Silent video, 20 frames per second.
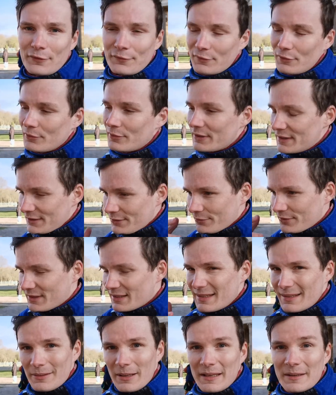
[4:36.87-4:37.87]
of course, so
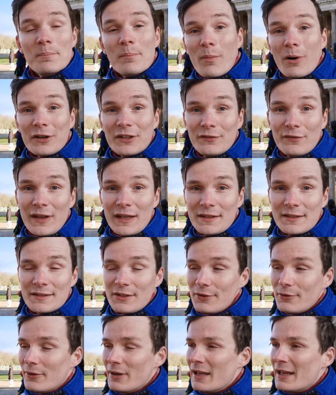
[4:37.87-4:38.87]
it
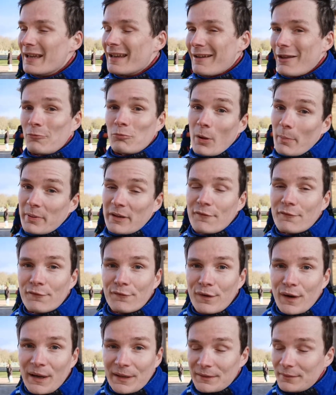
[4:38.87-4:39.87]
motivates you, it will be
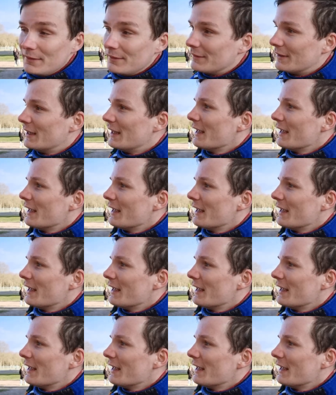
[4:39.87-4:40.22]
fun.